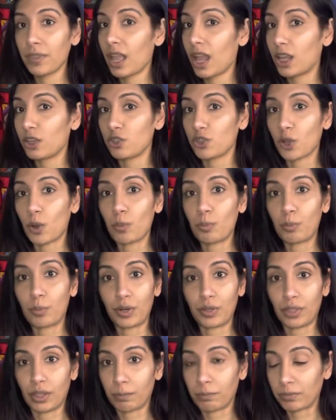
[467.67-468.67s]
and don't
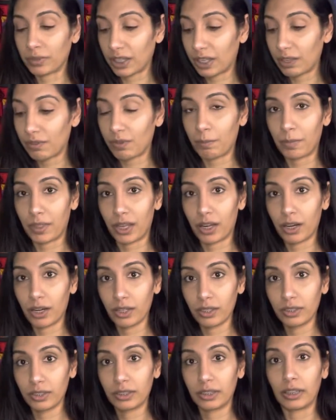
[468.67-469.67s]
burn them, leave them
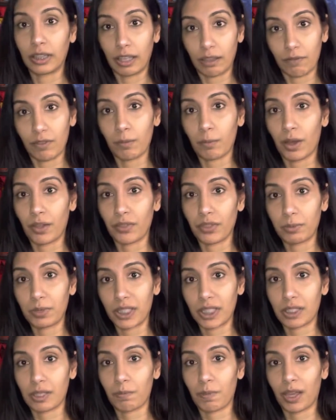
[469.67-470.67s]
there, leave them on the
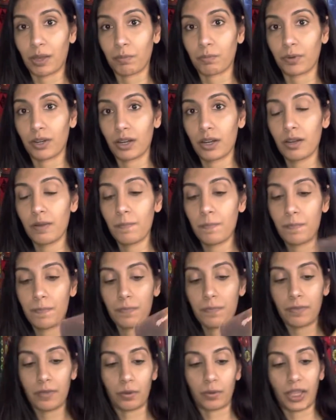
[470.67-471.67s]
piece of paper.
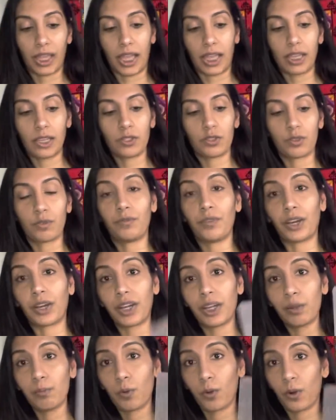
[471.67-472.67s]
Okay, so
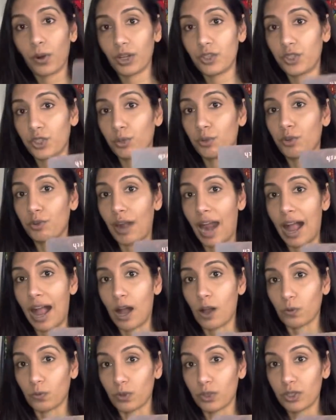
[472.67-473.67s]
very important to
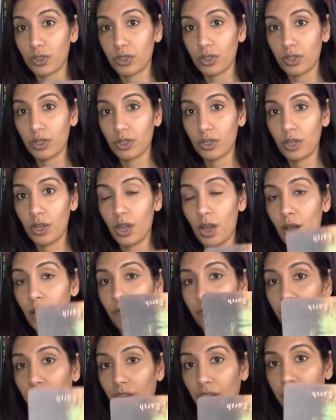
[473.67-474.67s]
ground.
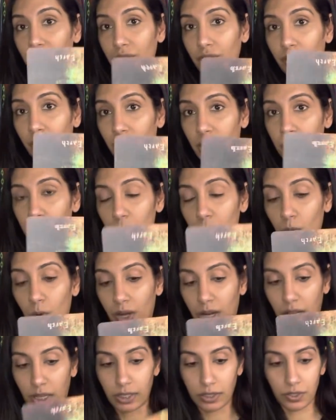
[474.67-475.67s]
Very, very
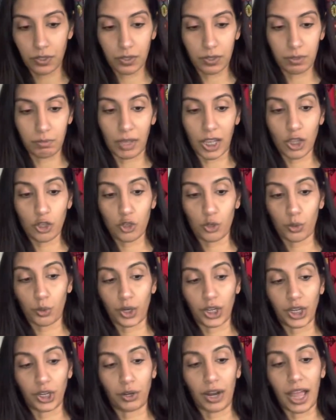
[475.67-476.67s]
important. Make sure
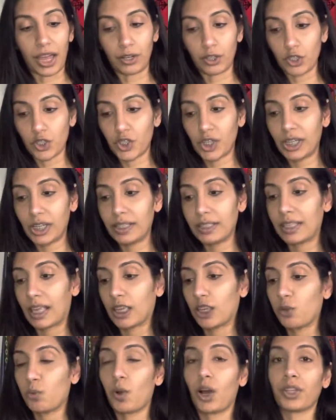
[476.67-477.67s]
your energies
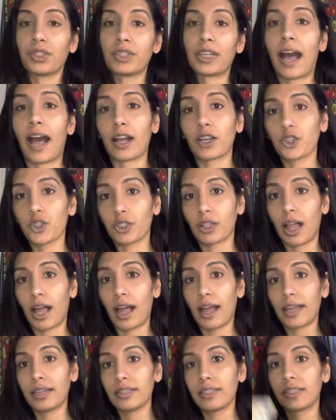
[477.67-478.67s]
that you want to
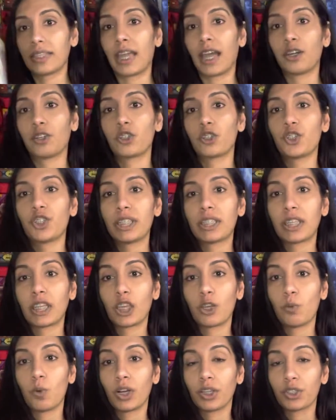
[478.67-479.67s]
actualize, the energies that
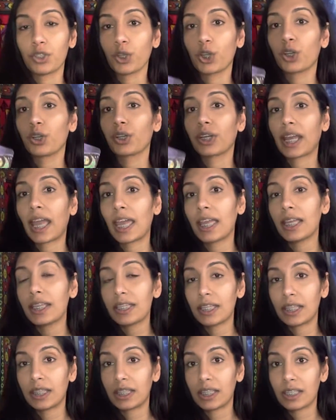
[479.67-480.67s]
you want to create
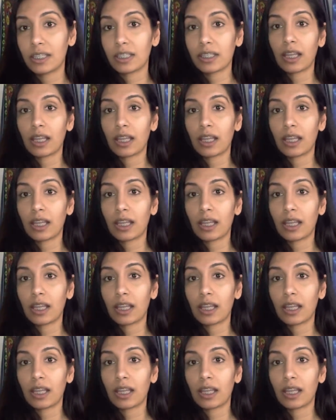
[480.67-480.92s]
in this